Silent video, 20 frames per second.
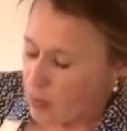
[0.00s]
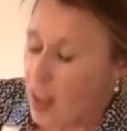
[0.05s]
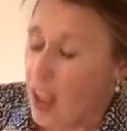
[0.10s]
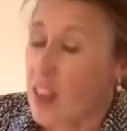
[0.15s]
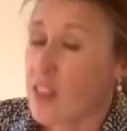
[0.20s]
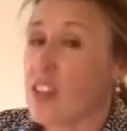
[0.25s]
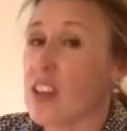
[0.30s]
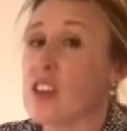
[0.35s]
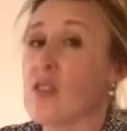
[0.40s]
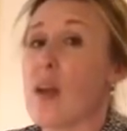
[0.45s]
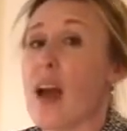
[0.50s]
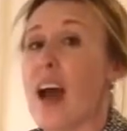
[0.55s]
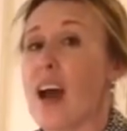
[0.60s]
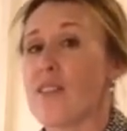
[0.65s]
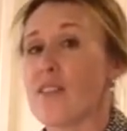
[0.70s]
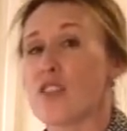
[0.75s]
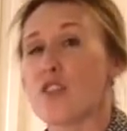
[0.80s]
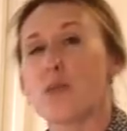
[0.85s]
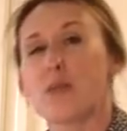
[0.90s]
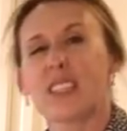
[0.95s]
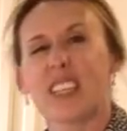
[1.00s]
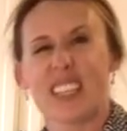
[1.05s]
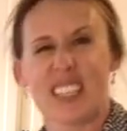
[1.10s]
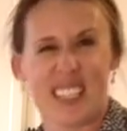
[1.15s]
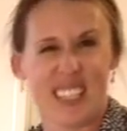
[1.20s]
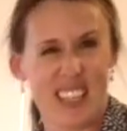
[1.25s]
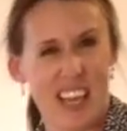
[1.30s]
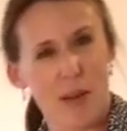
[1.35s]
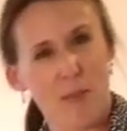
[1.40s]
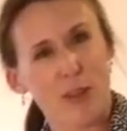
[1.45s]
And then you have, it's almost like a
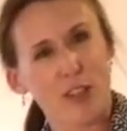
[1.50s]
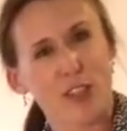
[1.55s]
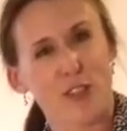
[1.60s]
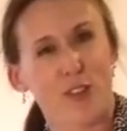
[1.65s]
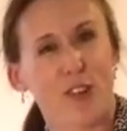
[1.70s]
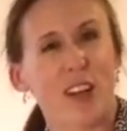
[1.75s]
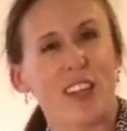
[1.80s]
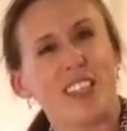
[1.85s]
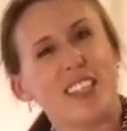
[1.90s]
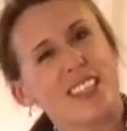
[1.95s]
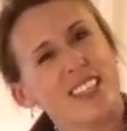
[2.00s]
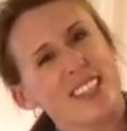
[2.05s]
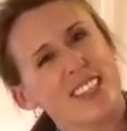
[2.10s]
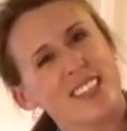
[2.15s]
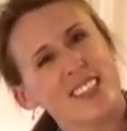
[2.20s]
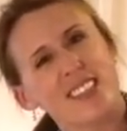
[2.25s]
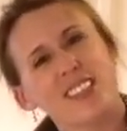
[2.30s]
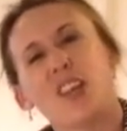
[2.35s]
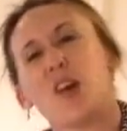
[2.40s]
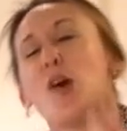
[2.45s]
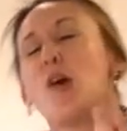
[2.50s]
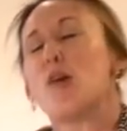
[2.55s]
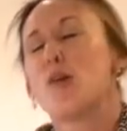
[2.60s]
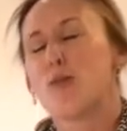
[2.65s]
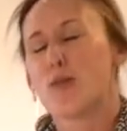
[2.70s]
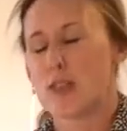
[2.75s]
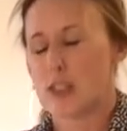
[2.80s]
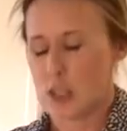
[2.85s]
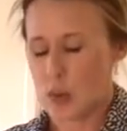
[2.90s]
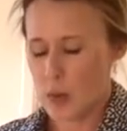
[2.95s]
sandwich of crunchiness,
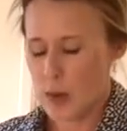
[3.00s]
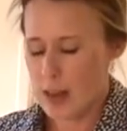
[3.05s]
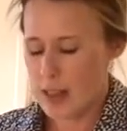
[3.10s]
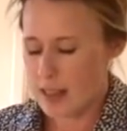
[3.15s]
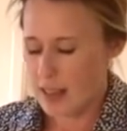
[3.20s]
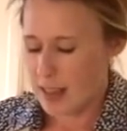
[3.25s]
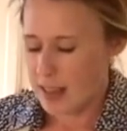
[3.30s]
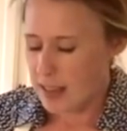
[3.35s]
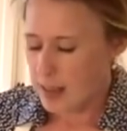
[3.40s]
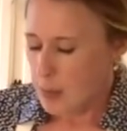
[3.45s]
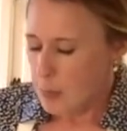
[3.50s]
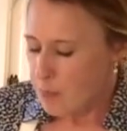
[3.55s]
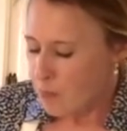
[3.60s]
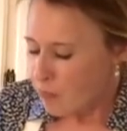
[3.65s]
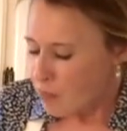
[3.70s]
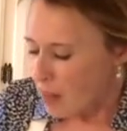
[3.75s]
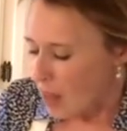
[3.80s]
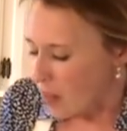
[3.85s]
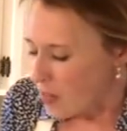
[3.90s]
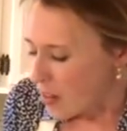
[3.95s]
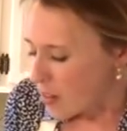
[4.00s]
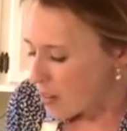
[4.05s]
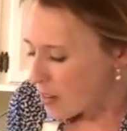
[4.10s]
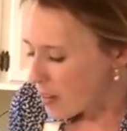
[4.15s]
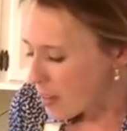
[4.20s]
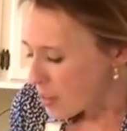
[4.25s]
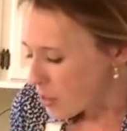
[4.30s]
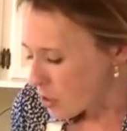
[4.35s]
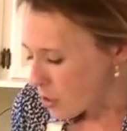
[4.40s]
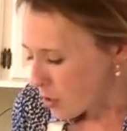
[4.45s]
which is what I like. And then the
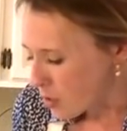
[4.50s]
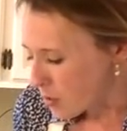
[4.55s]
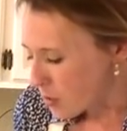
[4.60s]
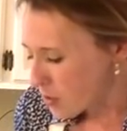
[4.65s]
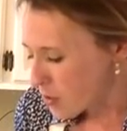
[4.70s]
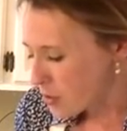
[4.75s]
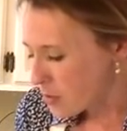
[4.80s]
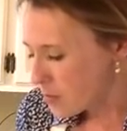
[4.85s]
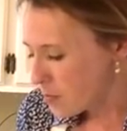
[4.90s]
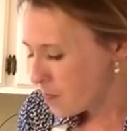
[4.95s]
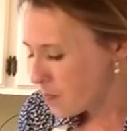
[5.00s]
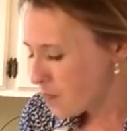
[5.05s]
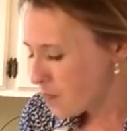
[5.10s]
lentils.